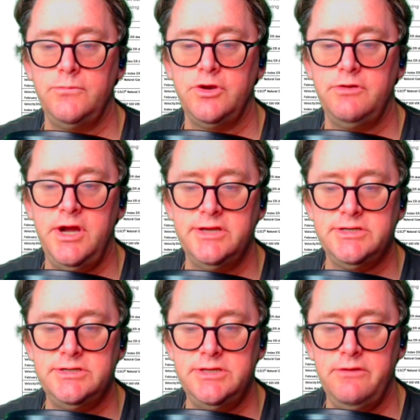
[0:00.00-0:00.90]
Crash
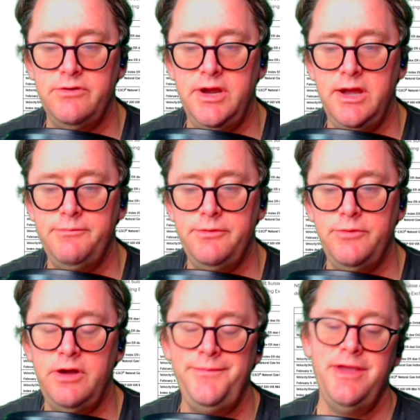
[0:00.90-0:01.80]
has never happened.
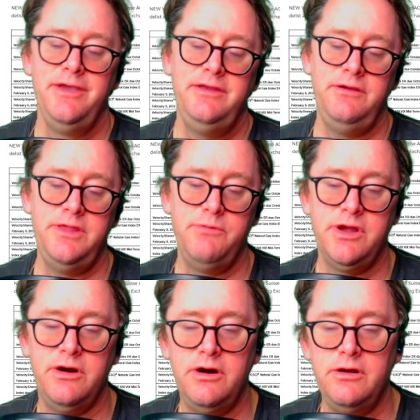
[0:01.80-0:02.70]
Well, they
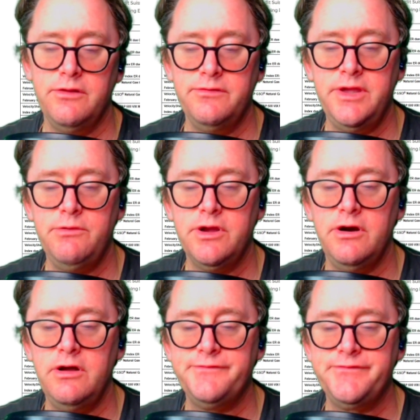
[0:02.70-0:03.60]
would call
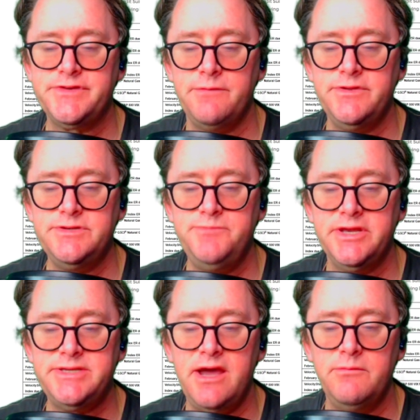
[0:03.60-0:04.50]
some of these
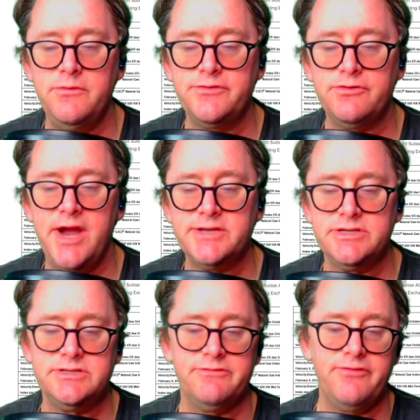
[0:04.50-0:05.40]
big down moves
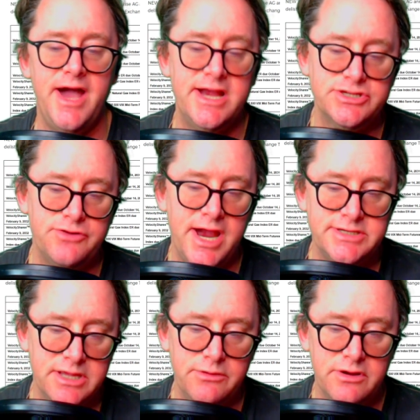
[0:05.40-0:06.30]
crashes. The flash
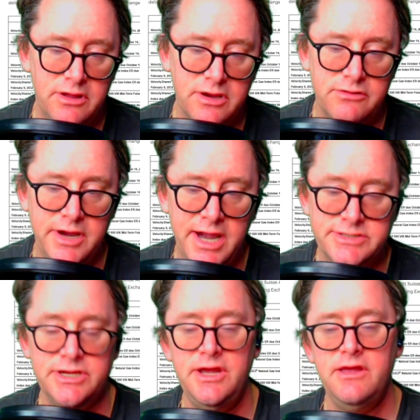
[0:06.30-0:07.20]
crash, they would call a
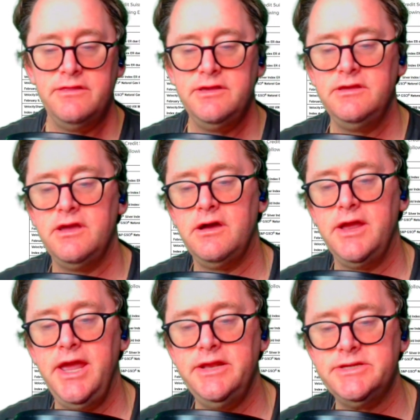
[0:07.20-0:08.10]
crash. The
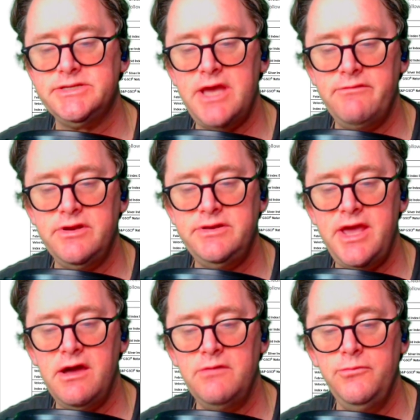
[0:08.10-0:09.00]
87
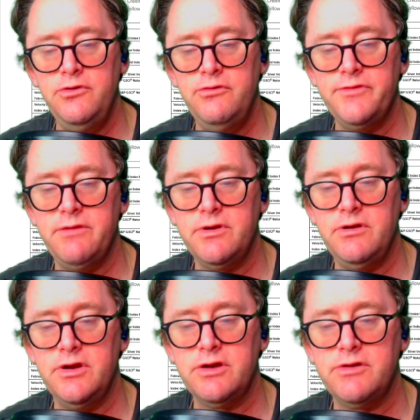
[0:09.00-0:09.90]
down move, they would
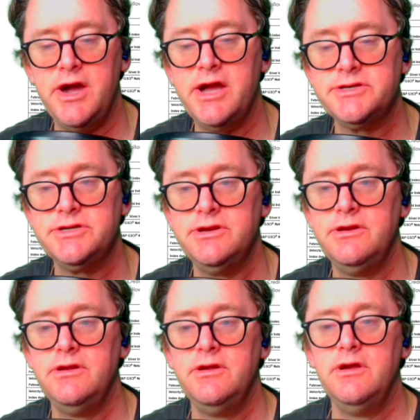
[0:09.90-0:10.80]
call a crash.
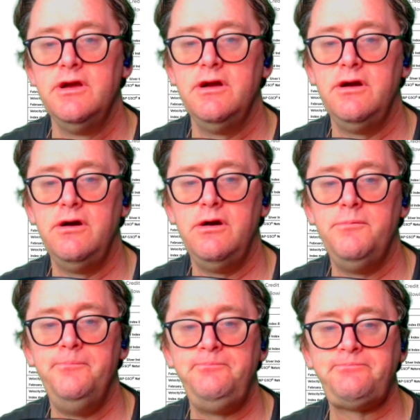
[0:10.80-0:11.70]

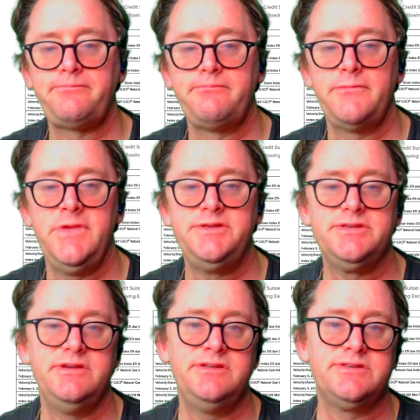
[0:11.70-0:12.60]

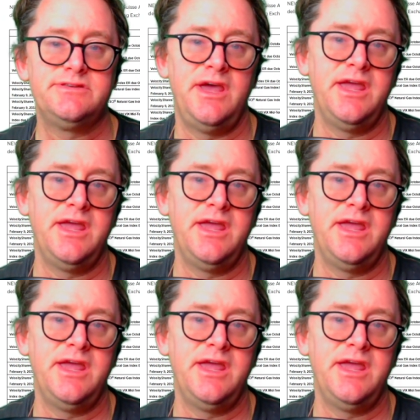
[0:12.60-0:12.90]
It's I